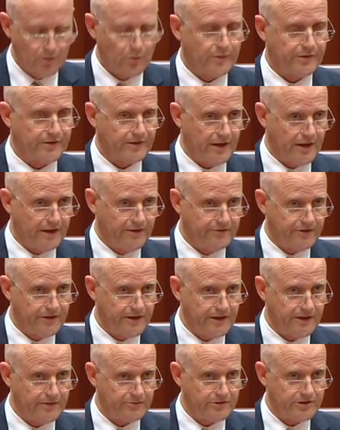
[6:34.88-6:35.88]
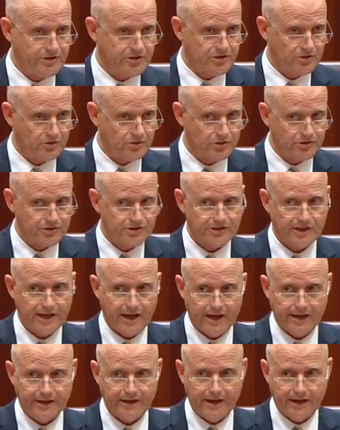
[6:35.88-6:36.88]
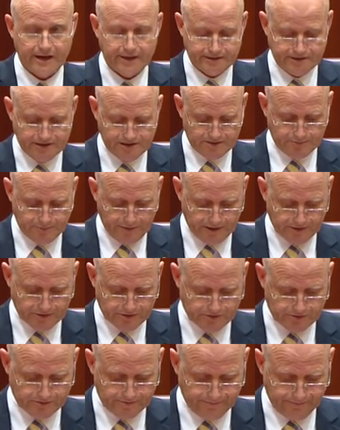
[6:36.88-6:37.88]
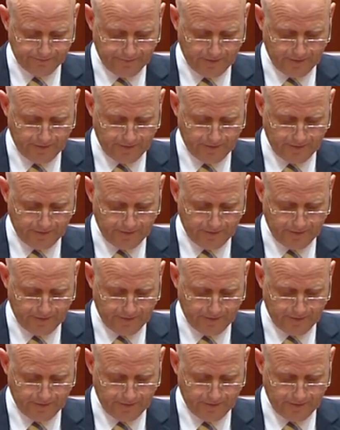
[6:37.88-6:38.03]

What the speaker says: with every resource at our disposal.